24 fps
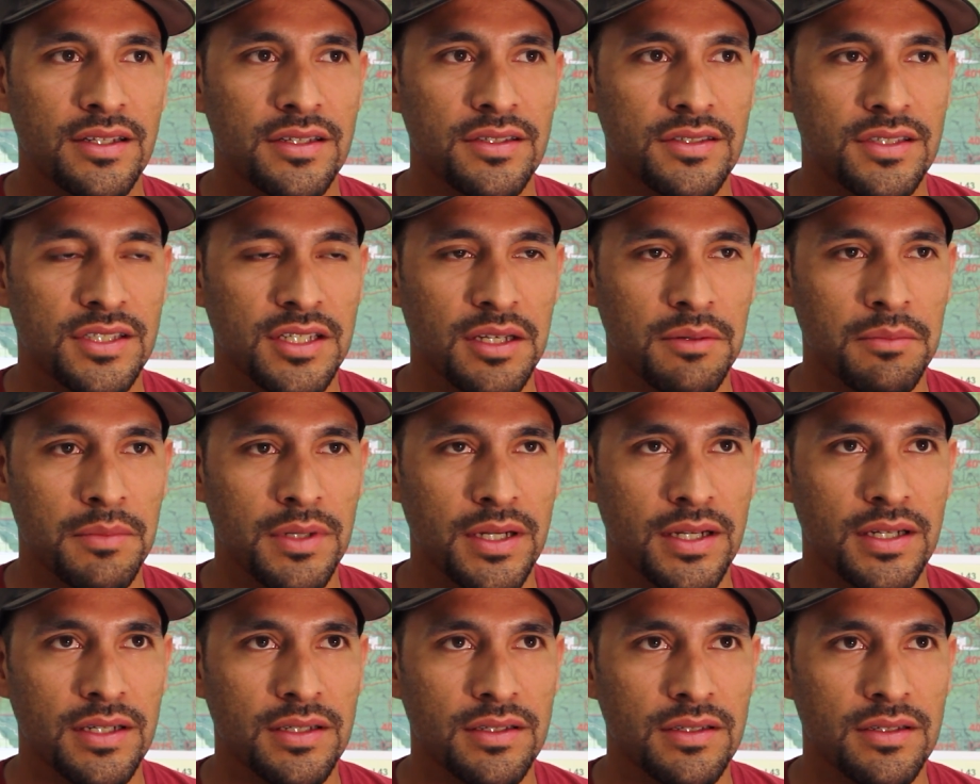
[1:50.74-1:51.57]
some
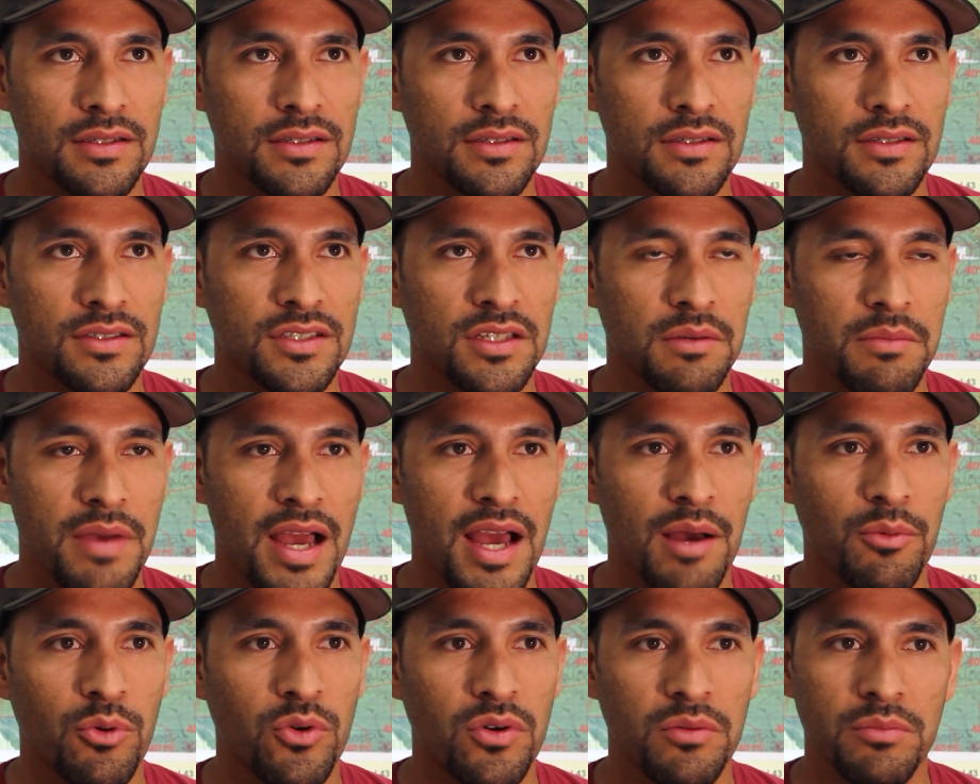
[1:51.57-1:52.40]

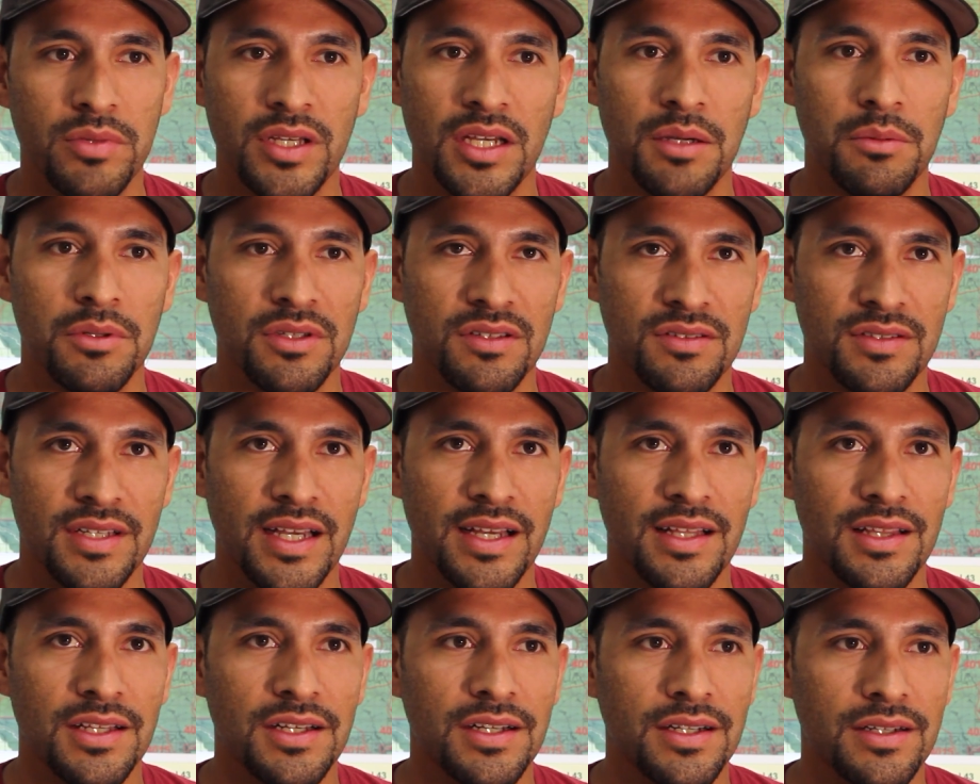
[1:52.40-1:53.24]
ammo and be able to
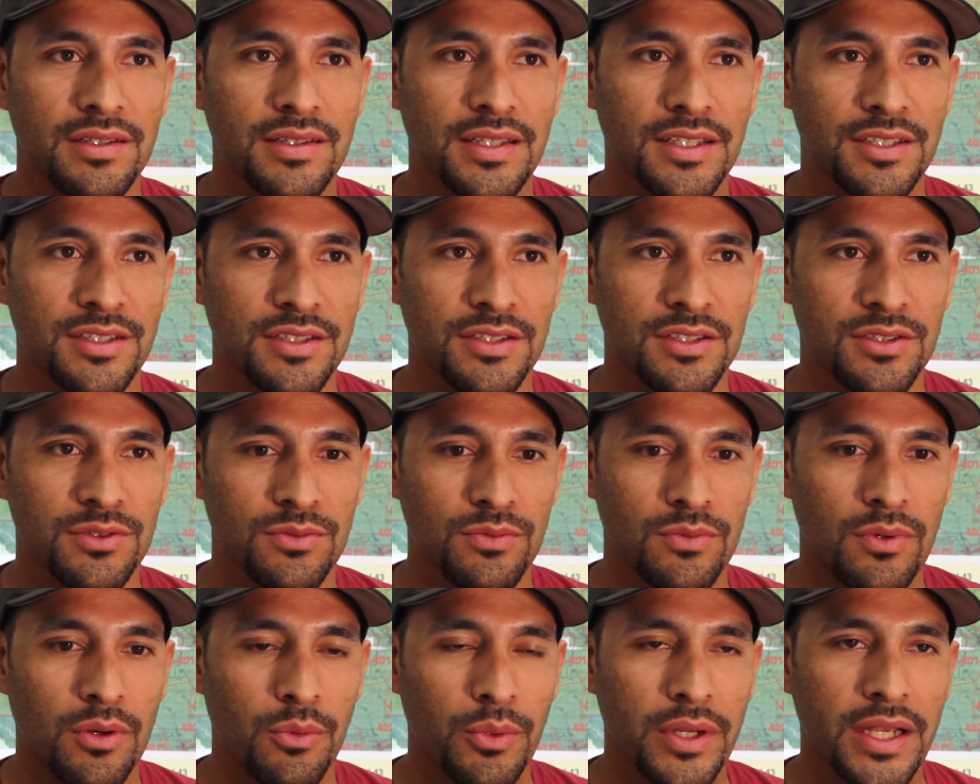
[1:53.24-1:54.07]
say, look, this
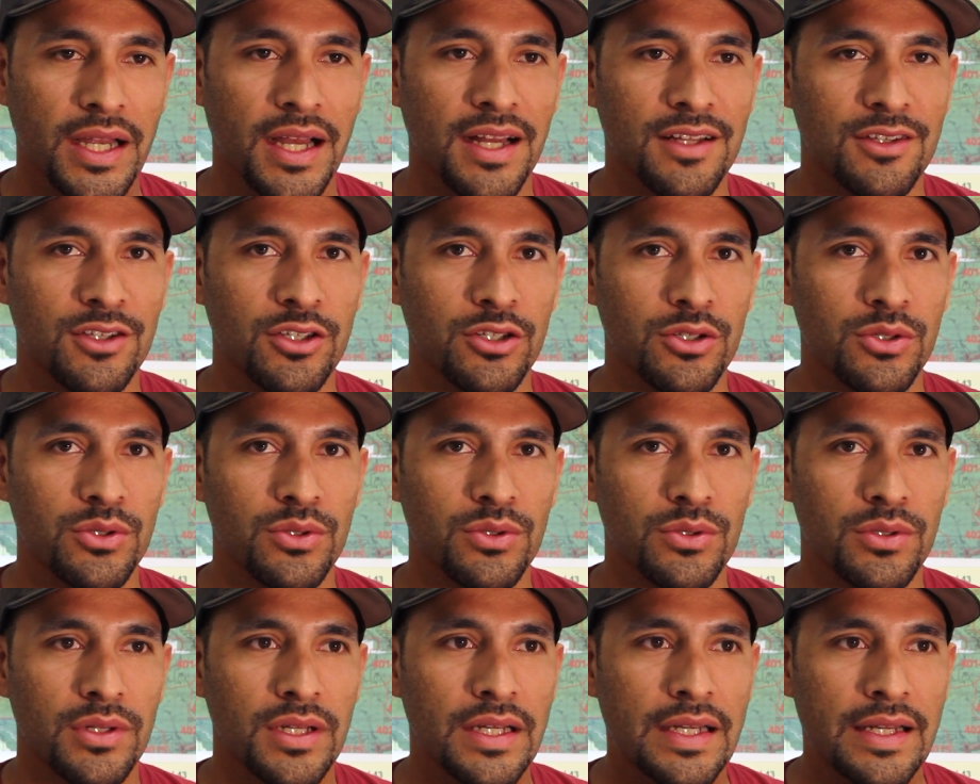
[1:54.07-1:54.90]
is what we got
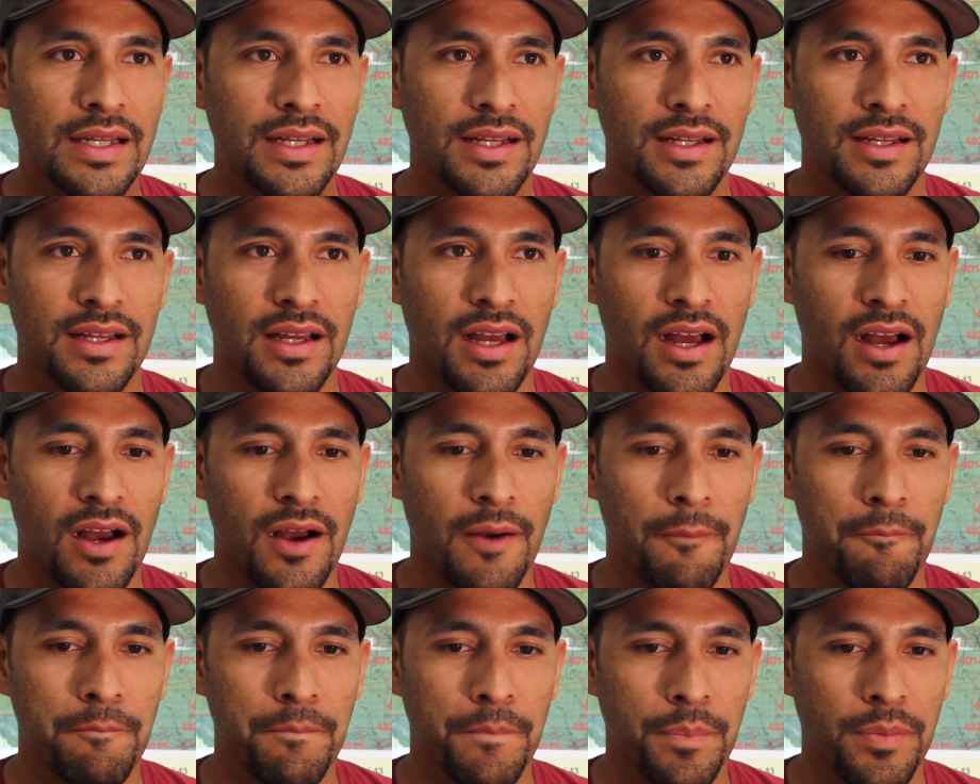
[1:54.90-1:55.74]
to.
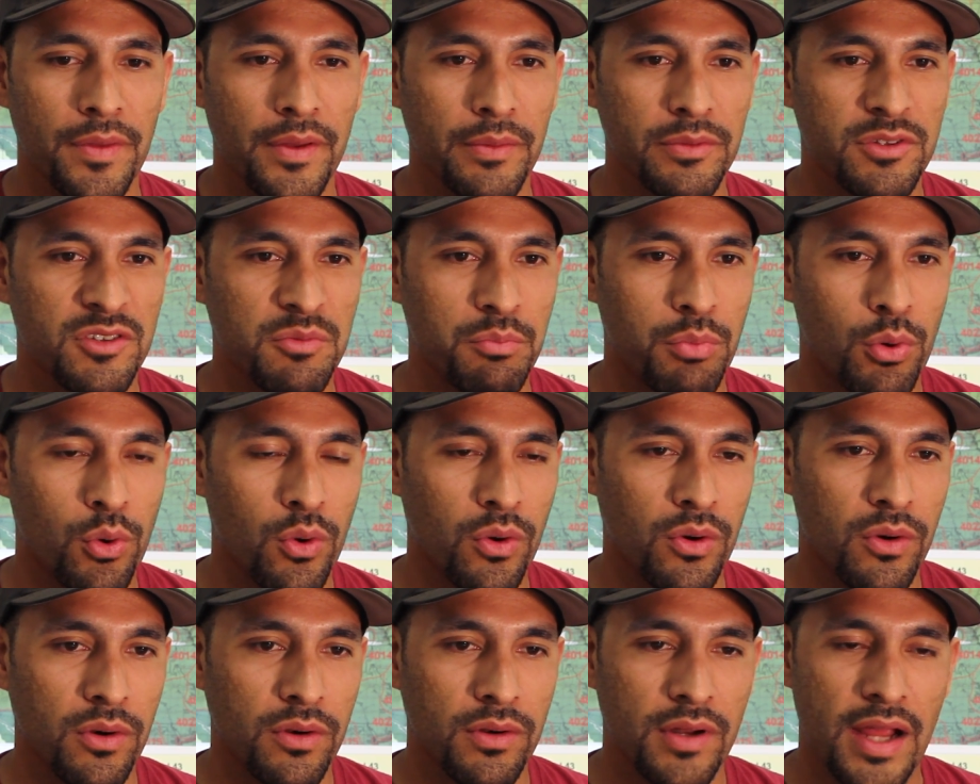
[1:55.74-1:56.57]
It's
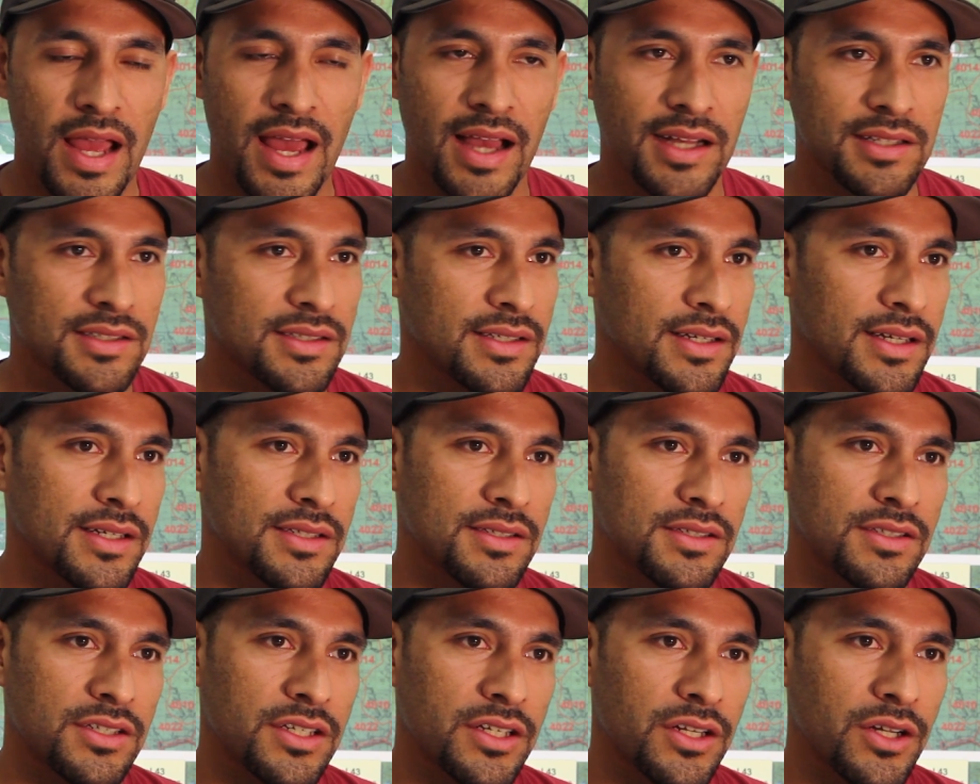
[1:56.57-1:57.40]
poor
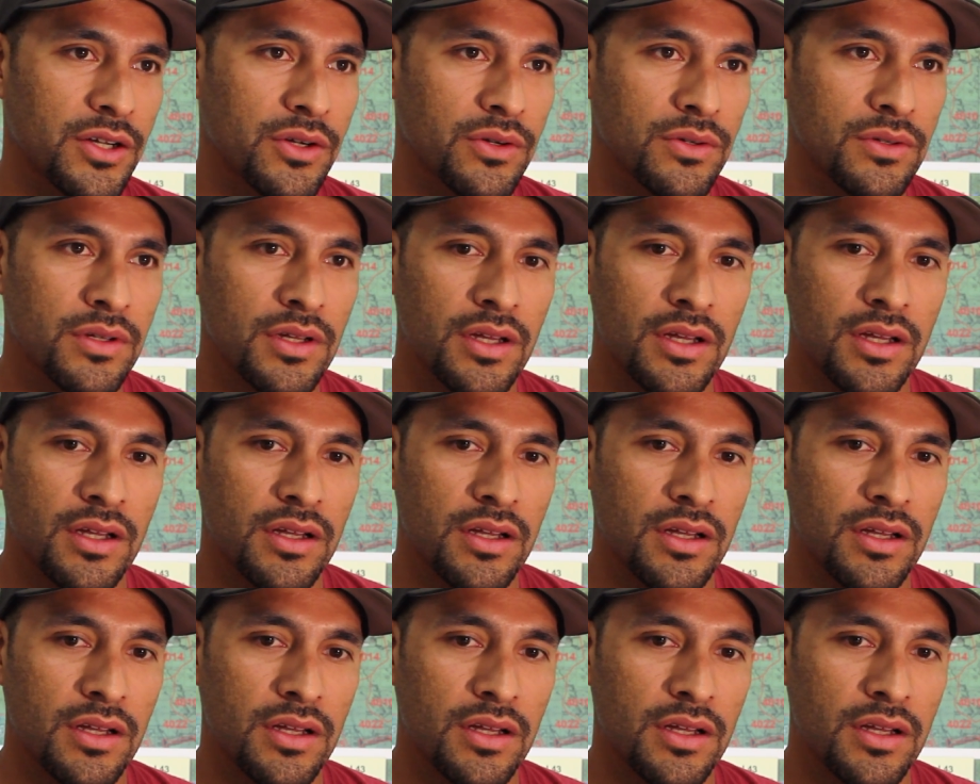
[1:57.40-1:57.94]
access, you look